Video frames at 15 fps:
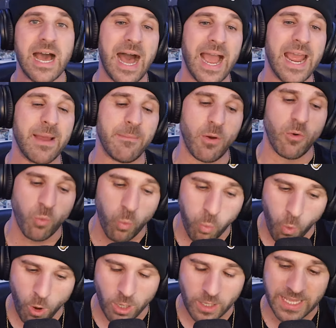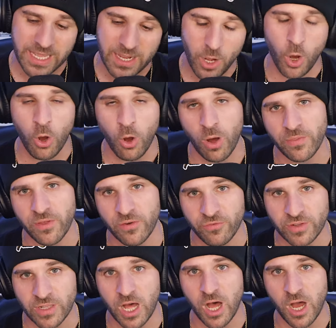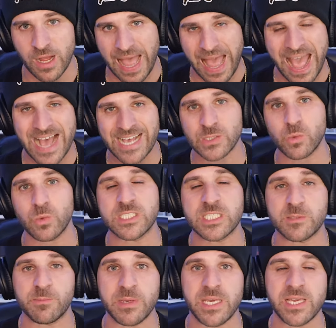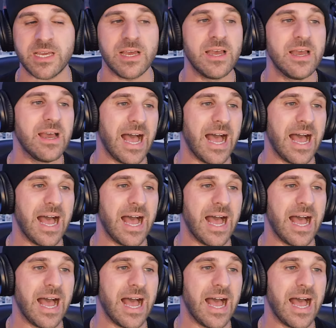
I am working on the vlog as we speak.